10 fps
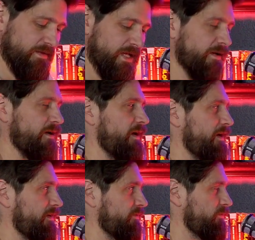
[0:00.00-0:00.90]
Yeah.
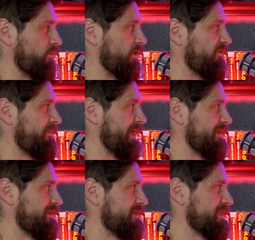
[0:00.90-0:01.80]

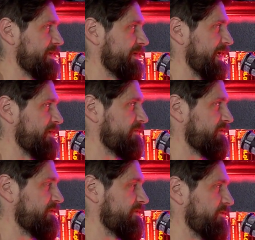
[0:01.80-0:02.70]
Wolfman is coming out
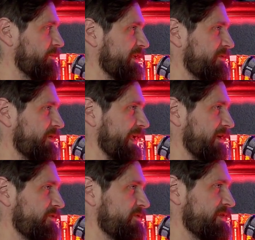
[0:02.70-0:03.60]
from Leah
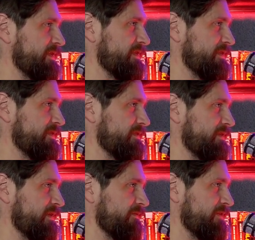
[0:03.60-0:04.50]
Whannell, who did The
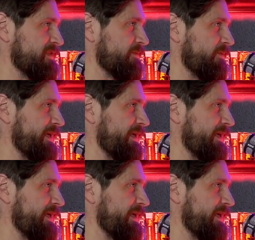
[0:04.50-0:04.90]
Invisible